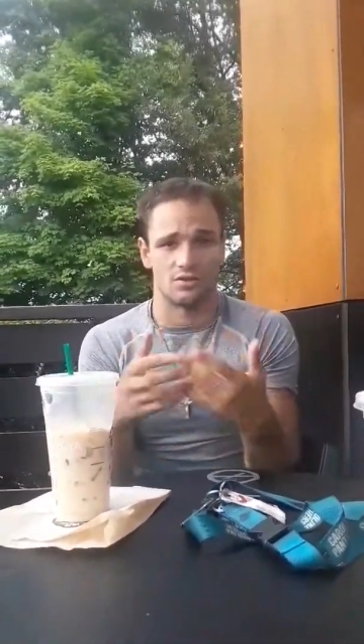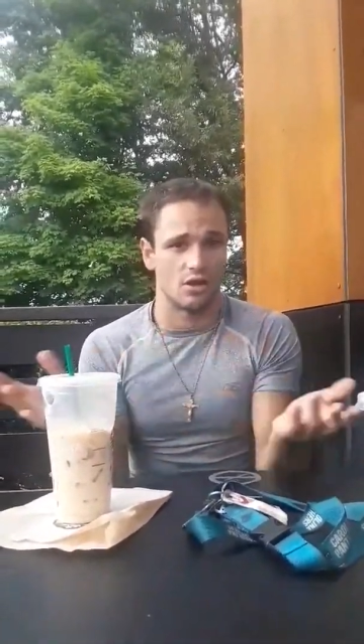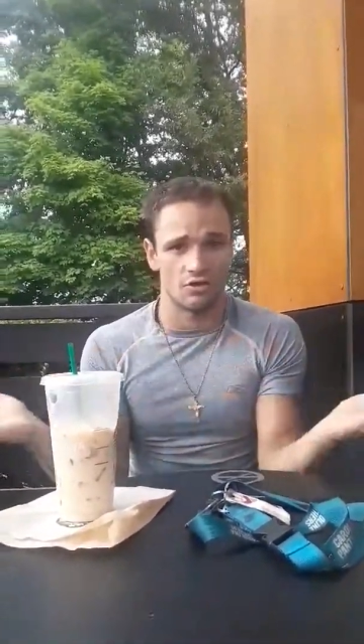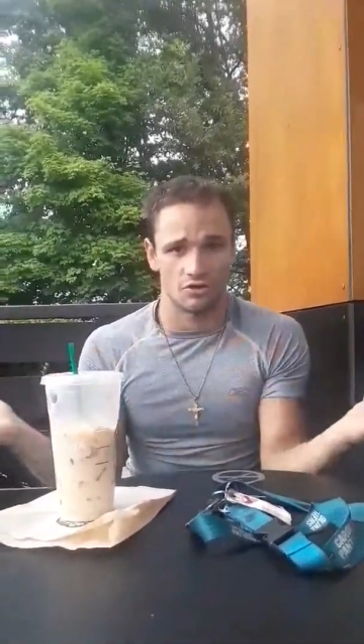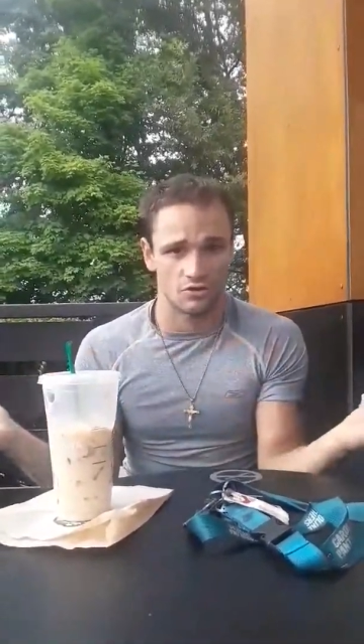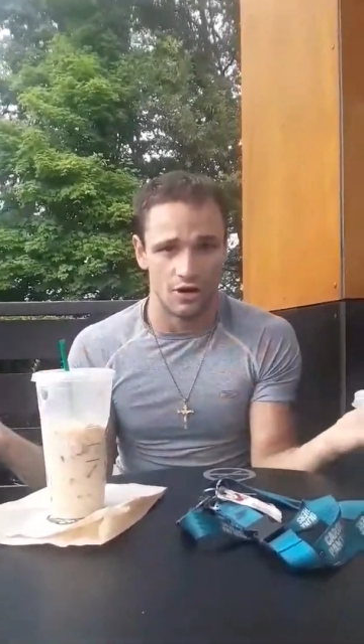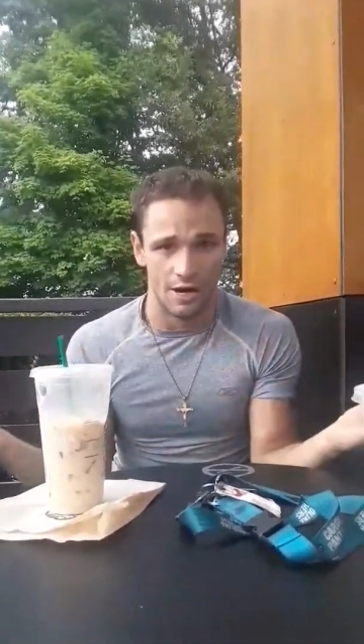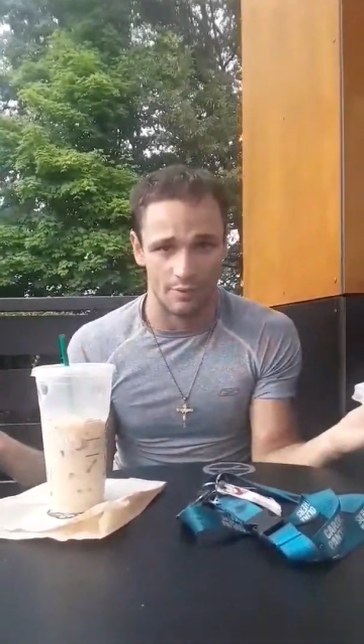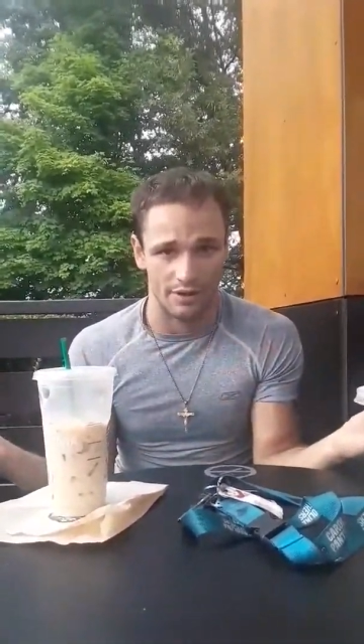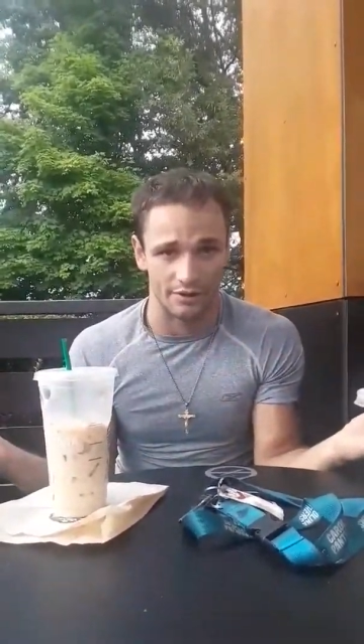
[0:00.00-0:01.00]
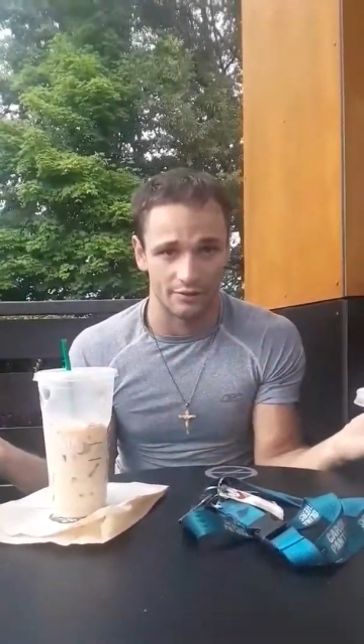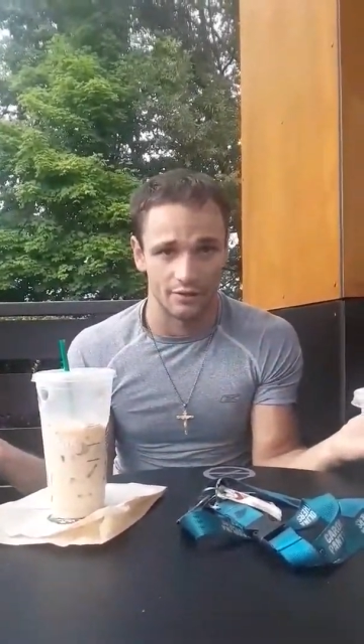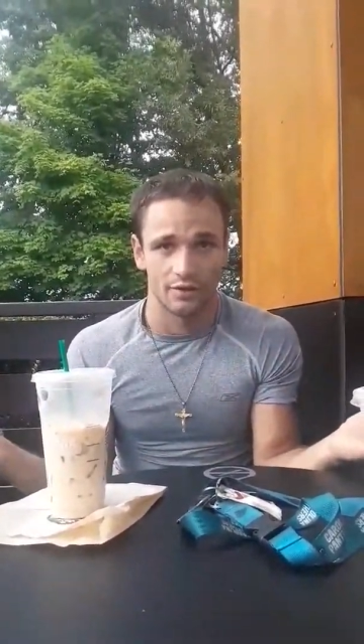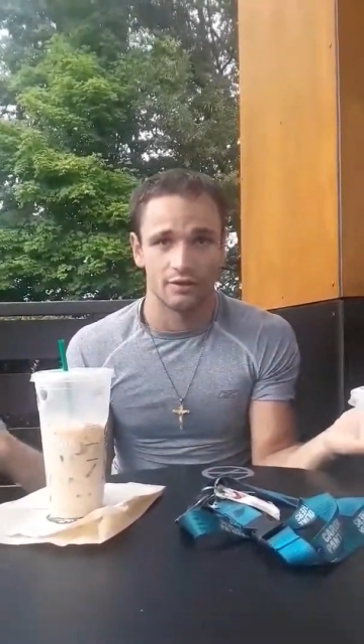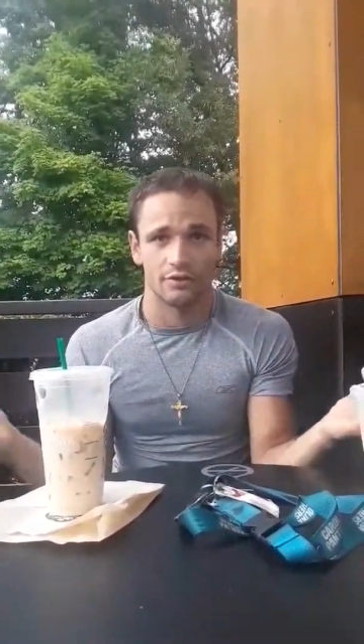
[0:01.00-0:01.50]
other crap in it?
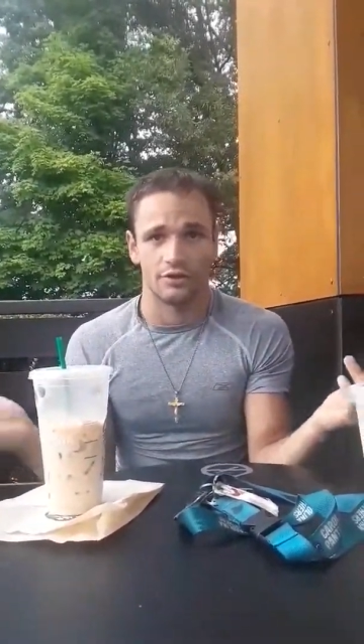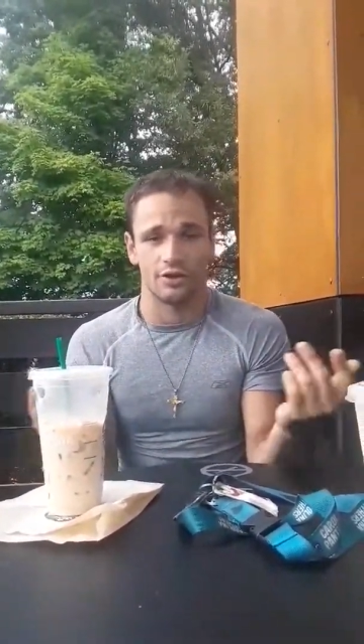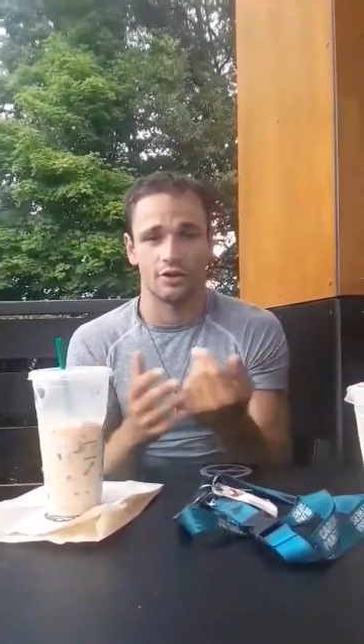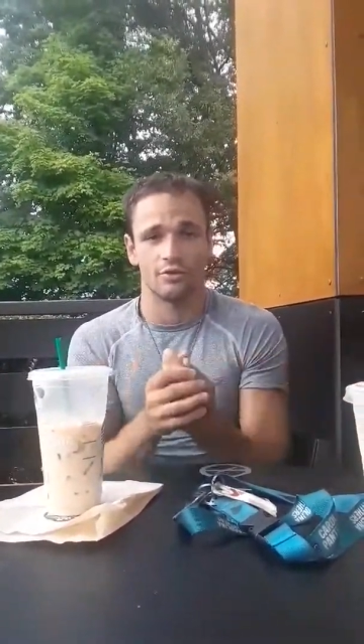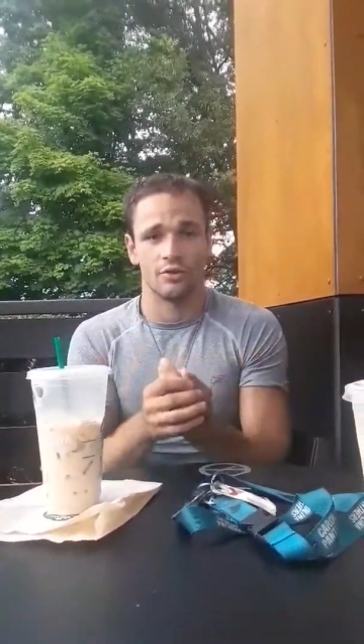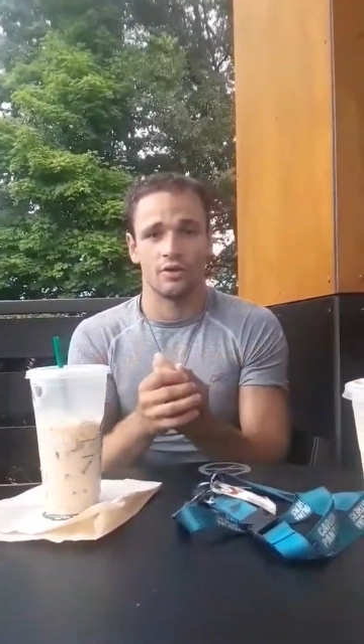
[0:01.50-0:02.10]
You know.